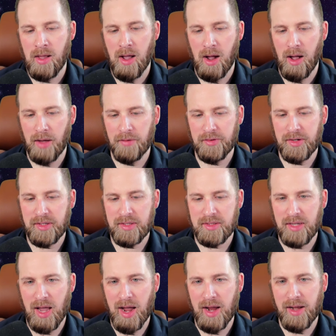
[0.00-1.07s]
I'll have to
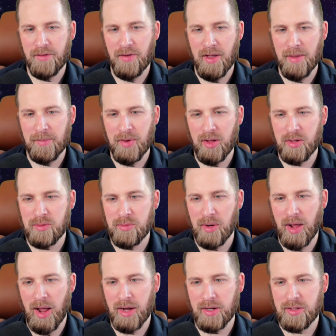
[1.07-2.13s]
decide if Heimdall is what
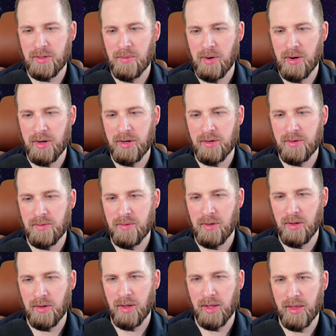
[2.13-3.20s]
I actually want to do.
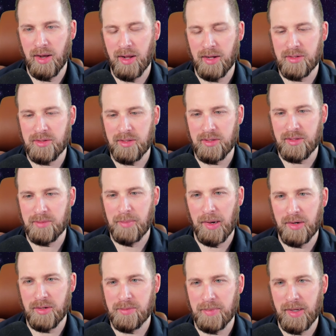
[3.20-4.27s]
Okay, that actually
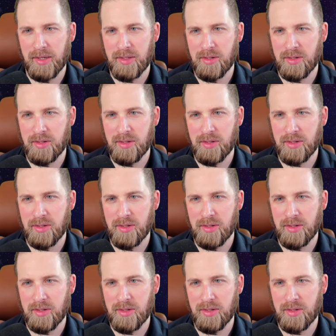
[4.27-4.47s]
spares me.